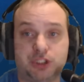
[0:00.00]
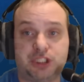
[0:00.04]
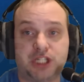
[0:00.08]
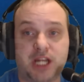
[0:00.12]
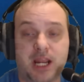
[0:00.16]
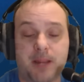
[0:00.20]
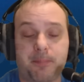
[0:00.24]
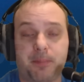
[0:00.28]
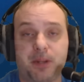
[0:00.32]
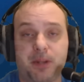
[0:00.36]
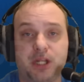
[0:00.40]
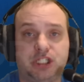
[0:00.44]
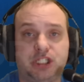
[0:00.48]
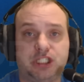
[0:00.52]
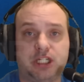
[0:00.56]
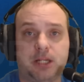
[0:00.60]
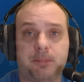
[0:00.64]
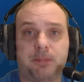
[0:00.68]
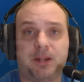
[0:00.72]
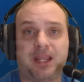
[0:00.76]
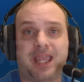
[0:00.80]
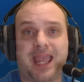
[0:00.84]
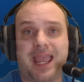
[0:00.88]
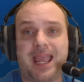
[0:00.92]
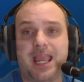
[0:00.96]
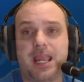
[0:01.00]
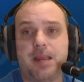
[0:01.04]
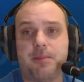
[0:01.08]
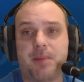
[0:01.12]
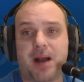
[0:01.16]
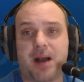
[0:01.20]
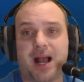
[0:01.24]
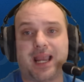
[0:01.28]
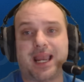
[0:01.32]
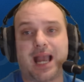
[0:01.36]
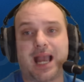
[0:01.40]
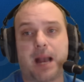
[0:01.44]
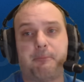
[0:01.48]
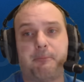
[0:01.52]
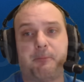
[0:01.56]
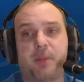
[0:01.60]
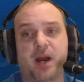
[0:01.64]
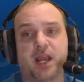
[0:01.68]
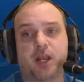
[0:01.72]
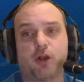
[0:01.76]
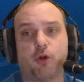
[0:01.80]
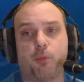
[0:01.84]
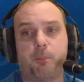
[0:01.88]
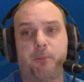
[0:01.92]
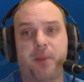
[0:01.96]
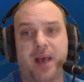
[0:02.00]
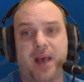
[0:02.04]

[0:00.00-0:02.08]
championship game, I got Michael